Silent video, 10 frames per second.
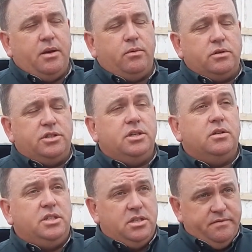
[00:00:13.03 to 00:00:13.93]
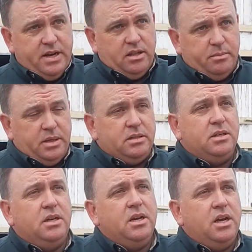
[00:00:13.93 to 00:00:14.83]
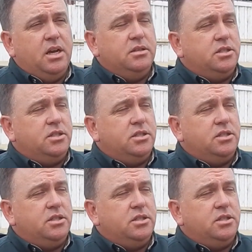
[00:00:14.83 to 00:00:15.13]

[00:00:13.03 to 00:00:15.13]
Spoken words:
We're still in development, and